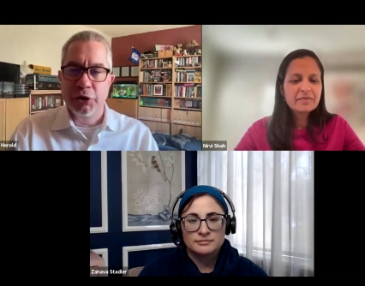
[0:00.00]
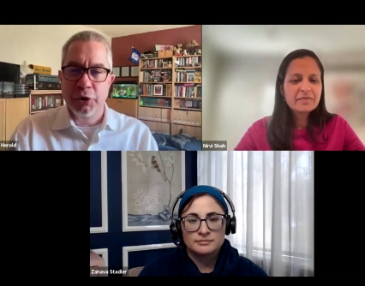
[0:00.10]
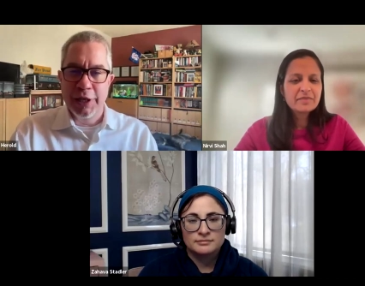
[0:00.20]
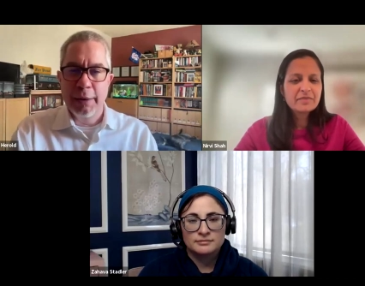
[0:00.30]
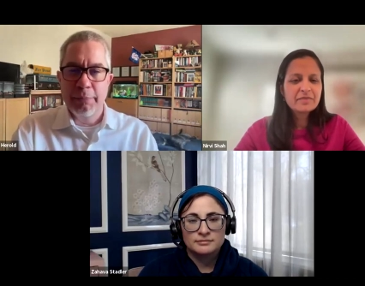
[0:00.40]

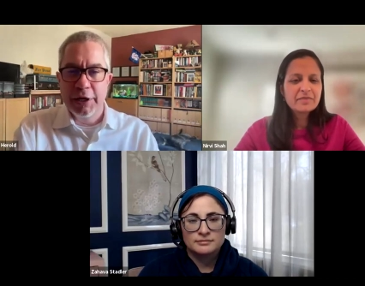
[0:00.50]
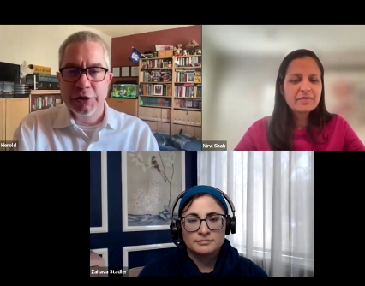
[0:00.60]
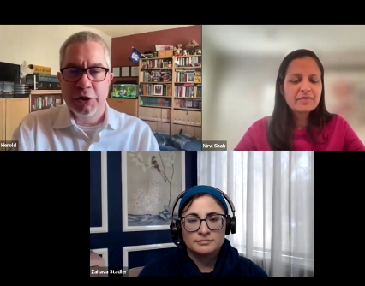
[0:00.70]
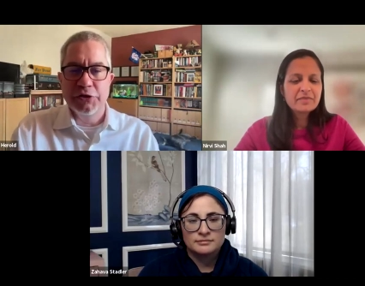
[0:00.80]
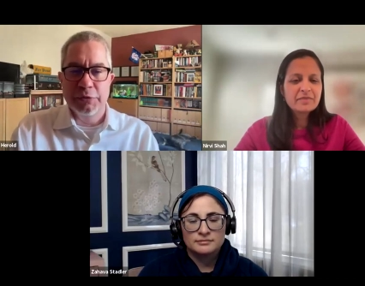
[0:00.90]
Speaker 1: doing that because
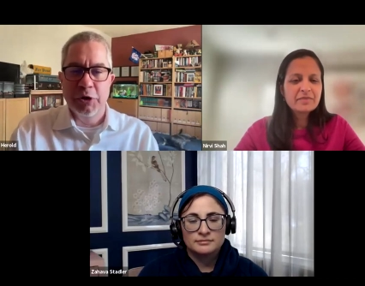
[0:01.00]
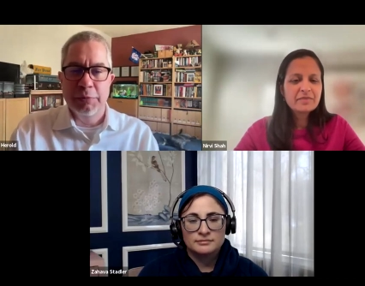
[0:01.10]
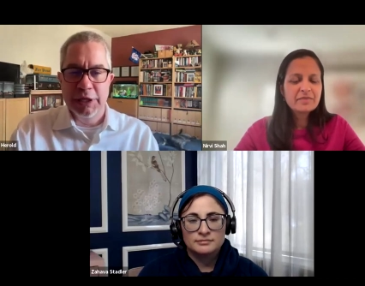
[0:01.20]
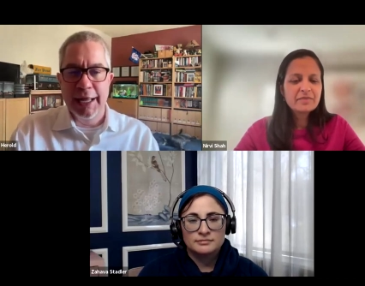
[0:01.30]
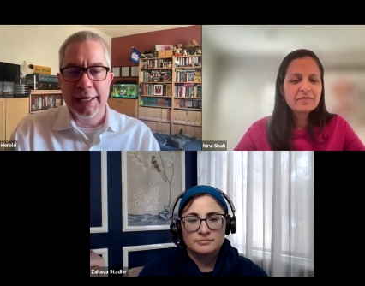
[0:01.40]
our
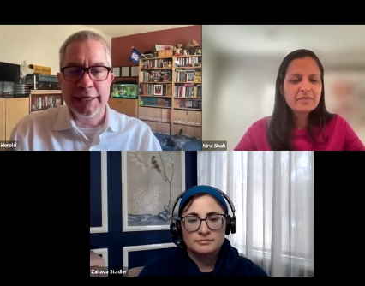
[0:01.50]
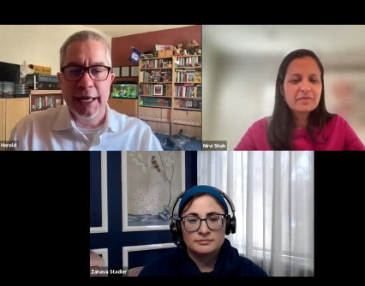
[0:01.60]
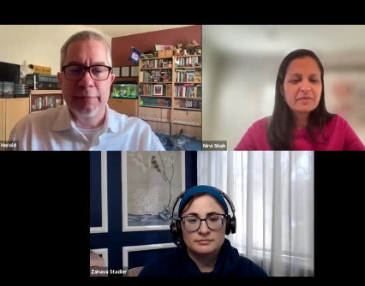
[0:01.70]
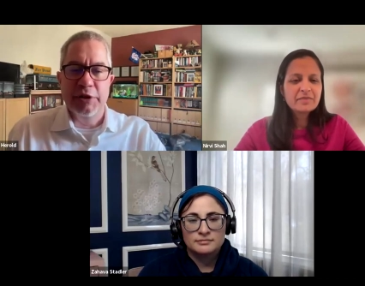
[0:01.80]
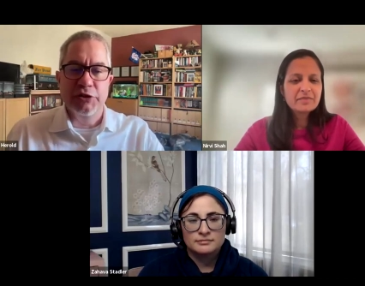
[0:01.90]
suburban
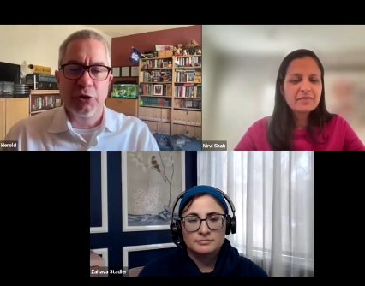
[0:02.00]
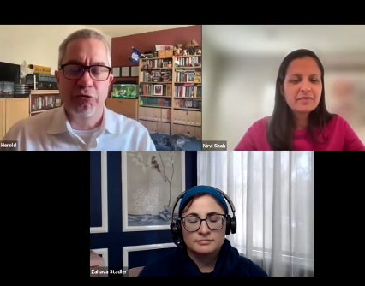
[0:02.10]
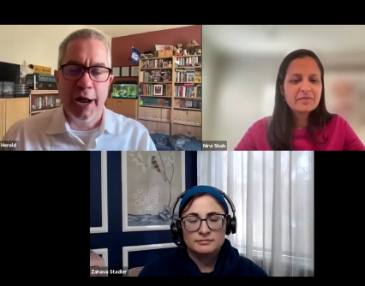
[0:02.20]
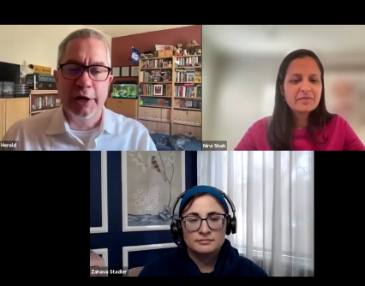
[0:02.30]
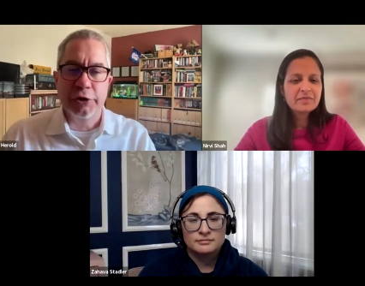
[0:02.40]
landscape is so
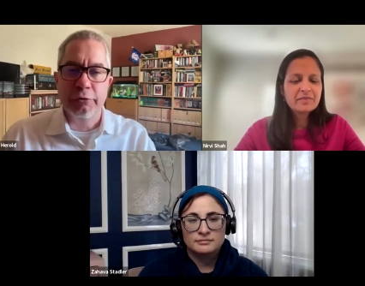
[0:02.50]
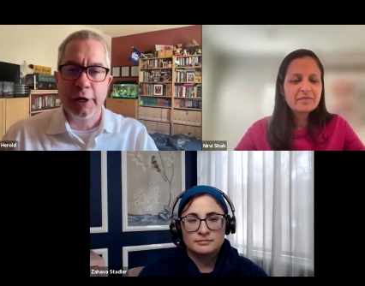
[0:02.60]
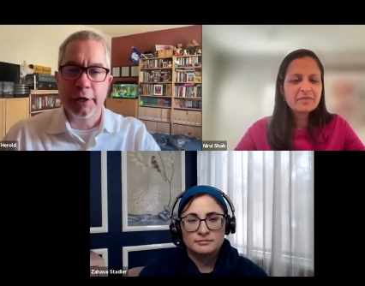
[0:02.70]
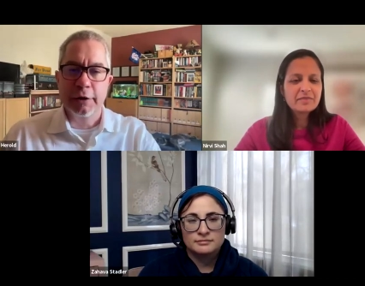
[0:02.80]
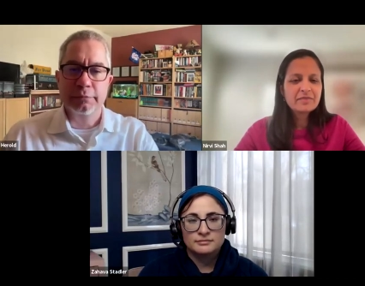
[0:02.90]
fractured right
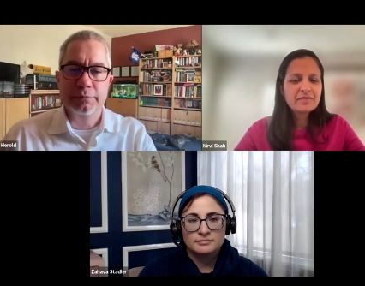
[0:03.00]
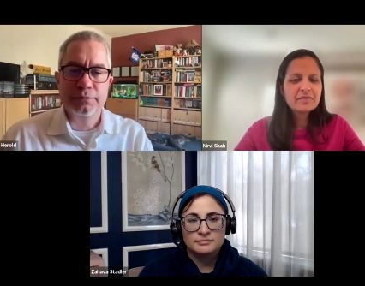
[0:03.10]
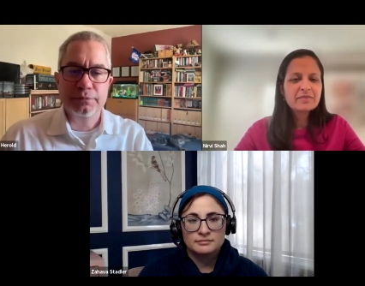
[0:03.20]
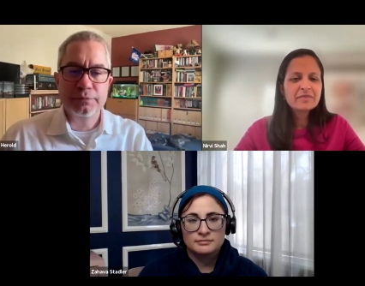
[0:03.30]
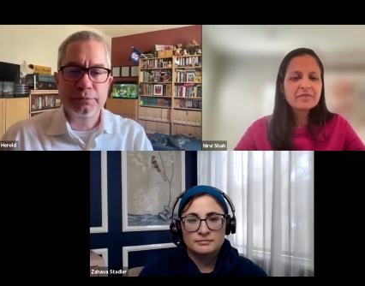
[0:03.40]
now.
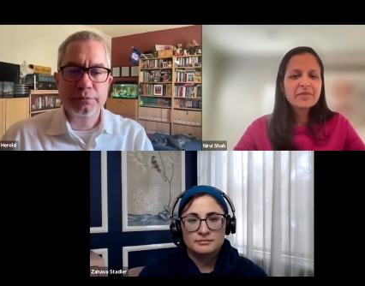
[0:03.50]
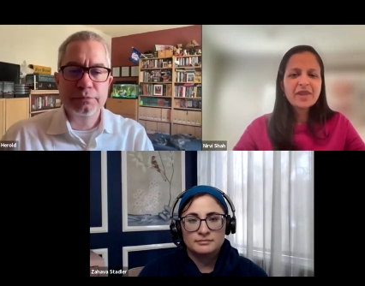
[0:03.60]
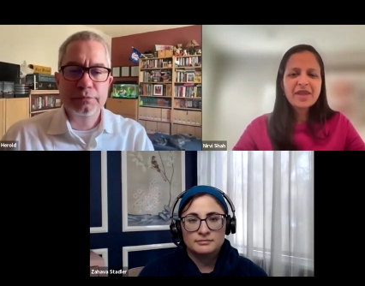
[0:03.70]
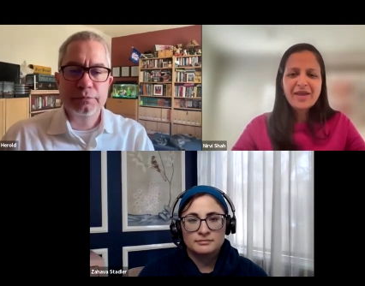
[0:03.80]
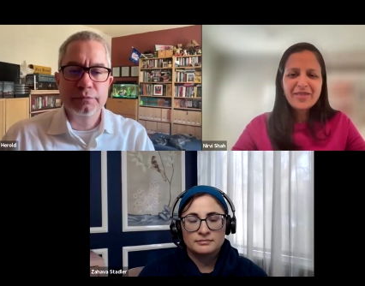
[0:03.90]

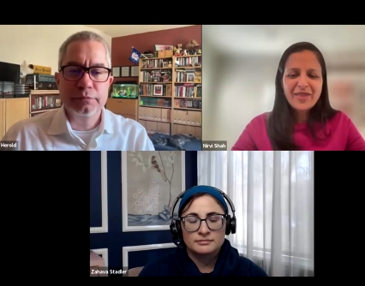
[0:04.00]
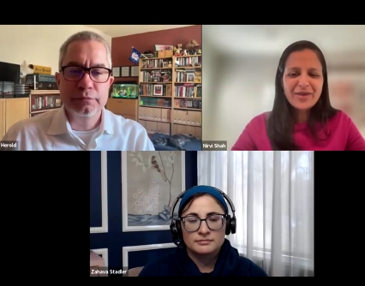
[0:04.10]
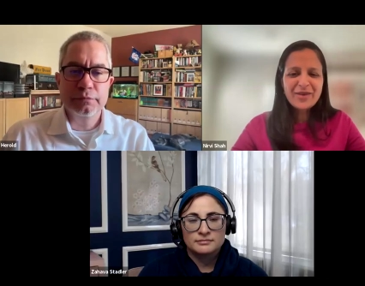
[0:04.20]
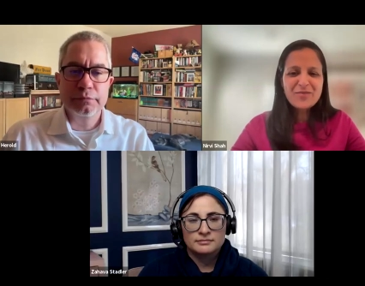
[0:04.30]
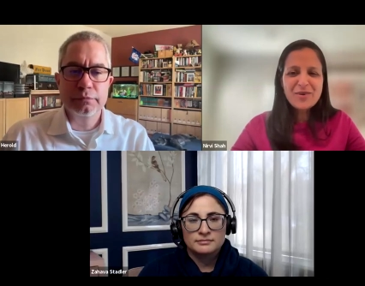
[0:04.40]

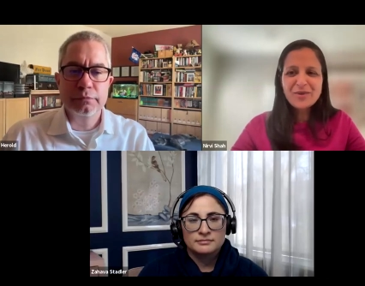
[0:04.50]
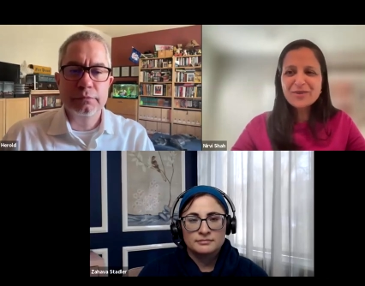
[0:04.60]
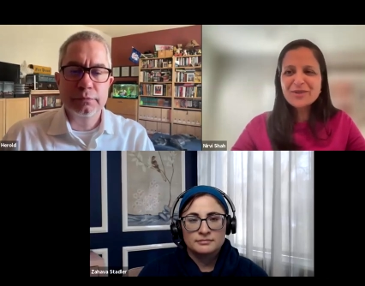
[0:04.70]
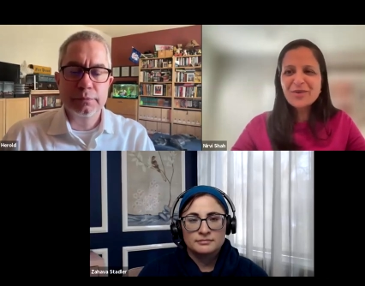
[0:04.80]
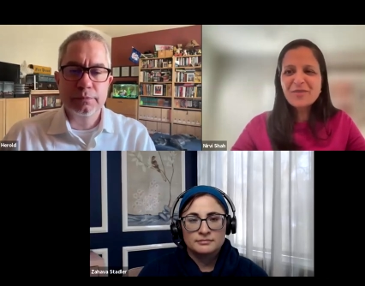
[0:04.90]
Speaker 2: Thank you
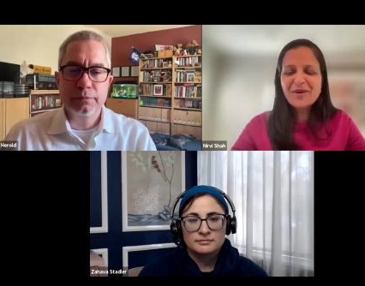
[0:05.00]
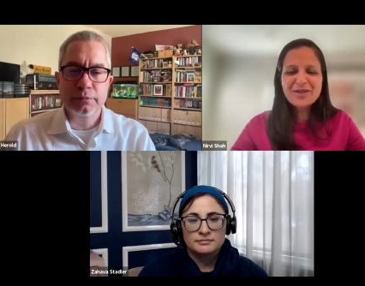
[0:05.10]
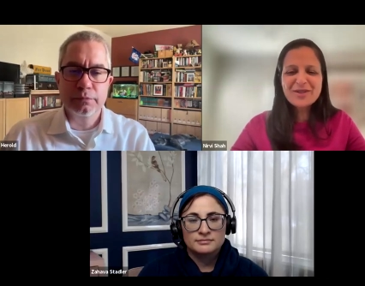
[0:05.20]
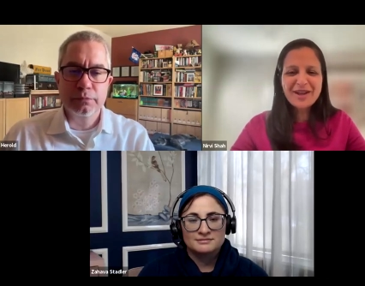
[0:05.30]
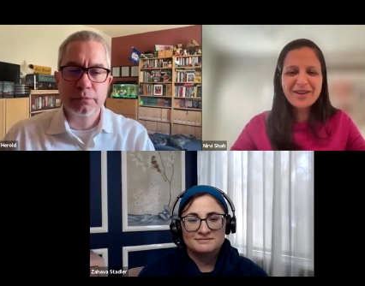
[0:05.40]
both so
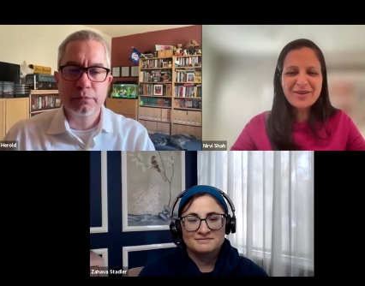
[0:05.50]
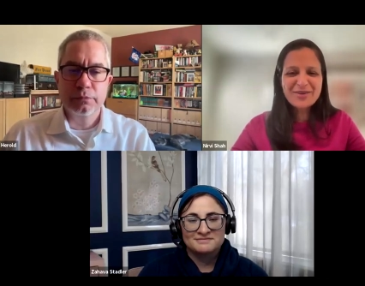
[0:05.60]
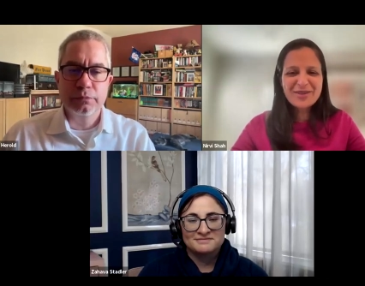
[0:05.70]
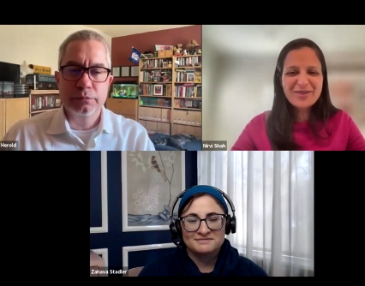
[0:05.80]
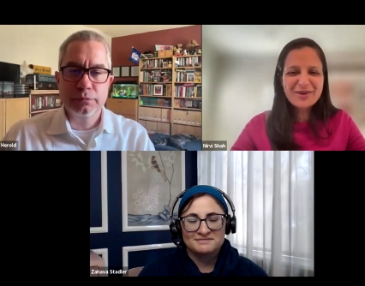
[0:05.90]
much. I know
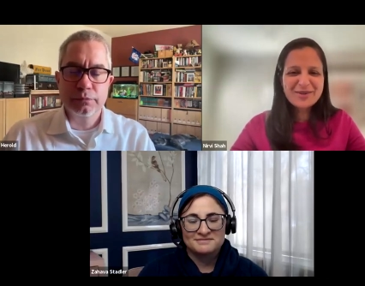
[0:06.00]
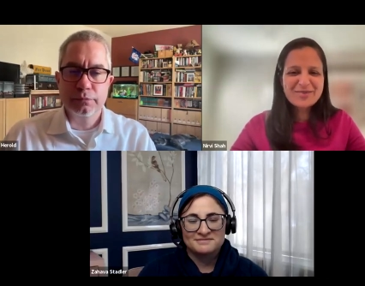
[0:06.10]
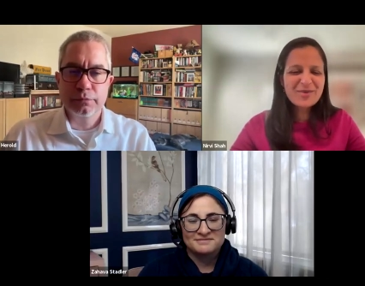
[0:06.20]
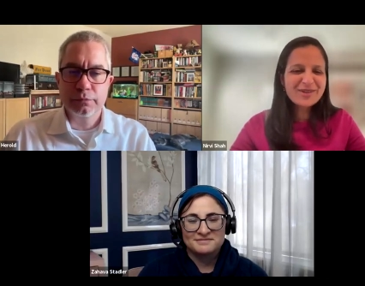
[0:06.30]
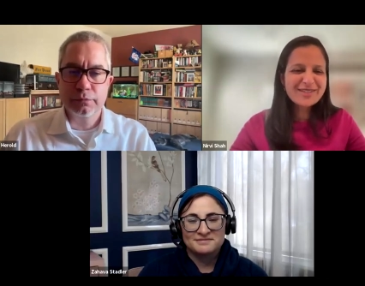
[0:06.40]
that there's
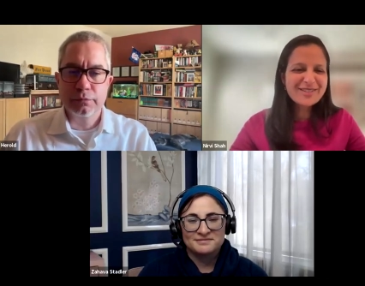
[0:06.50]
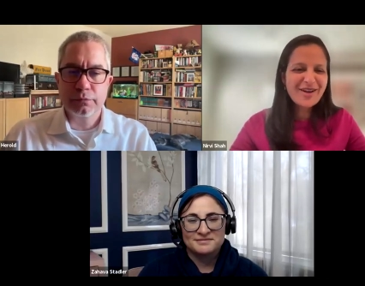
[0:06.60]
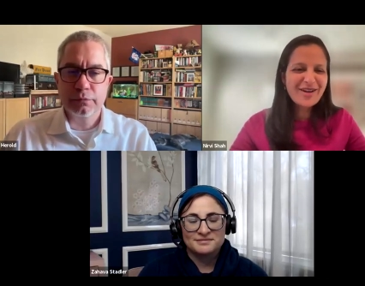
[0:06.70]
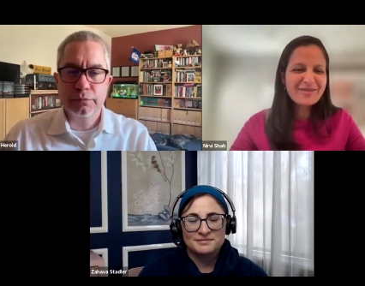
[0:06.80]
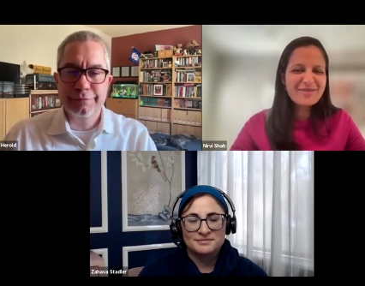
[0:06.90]
more to
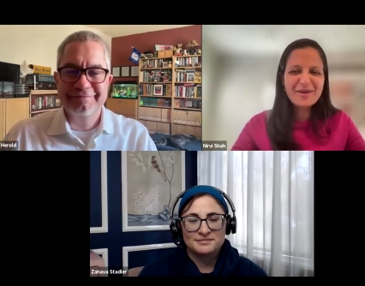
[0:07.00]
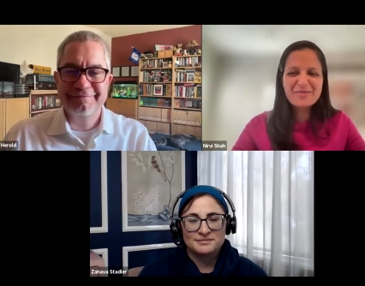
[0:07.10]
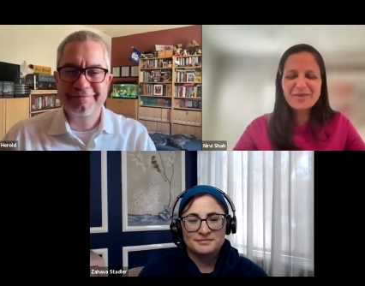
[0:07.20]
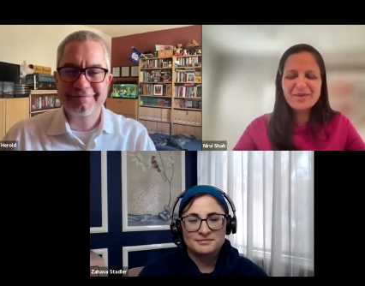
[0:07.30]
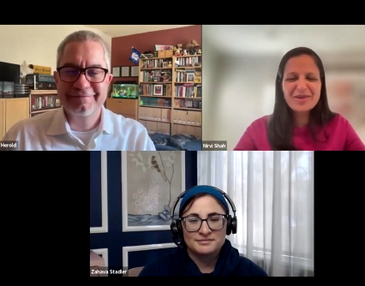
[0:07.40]
talk
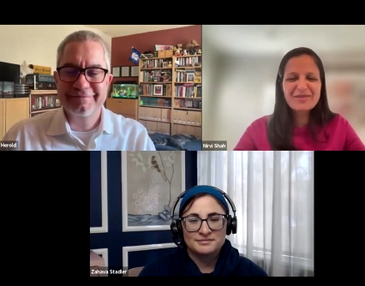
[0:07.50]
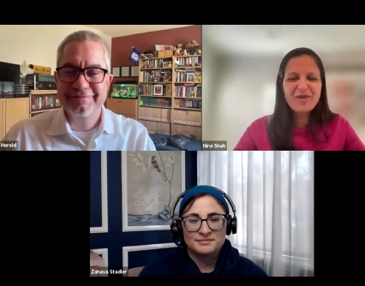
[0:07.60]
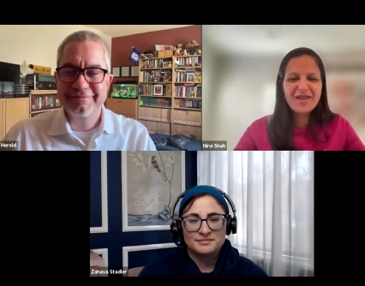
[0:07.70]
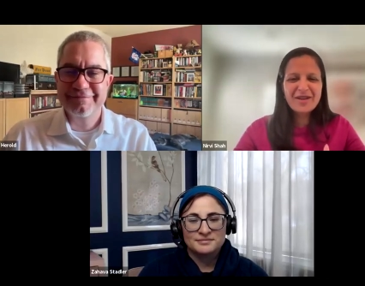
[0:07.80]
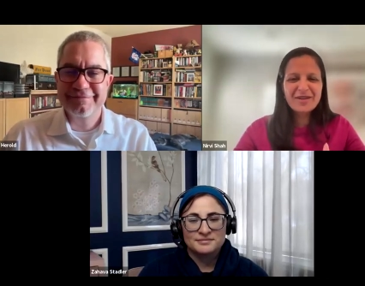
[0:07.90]
about, but we have
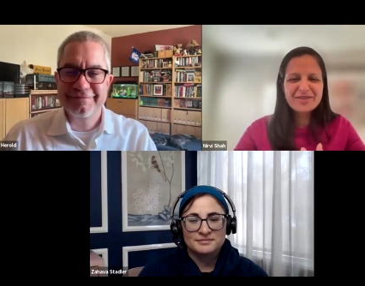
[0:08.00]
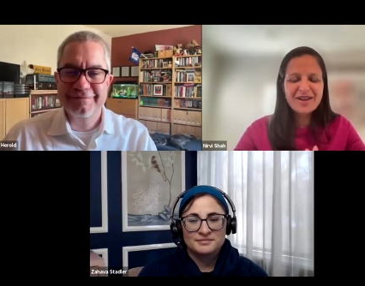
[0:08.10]
run out of